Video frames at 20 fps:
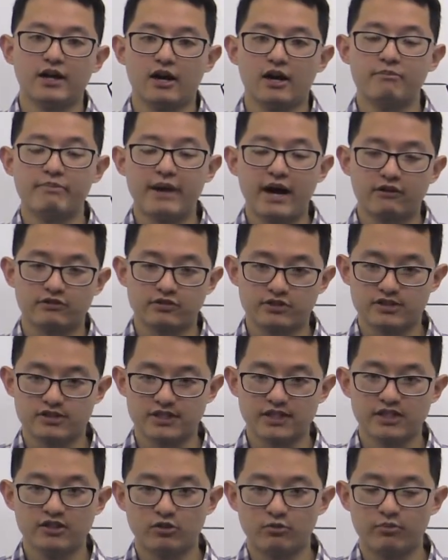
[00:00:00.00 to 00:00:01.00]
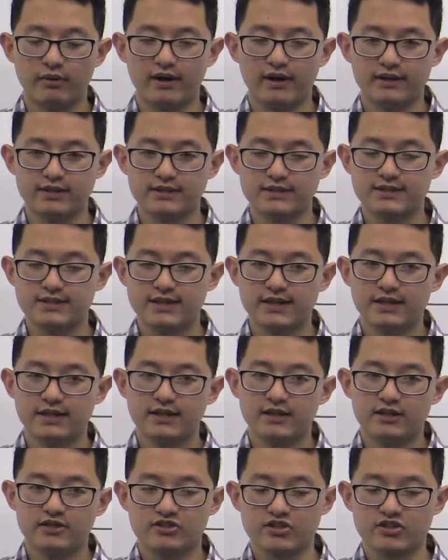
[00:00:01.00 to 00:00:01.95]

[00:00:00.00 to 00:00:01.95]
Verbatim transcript: about single bonds.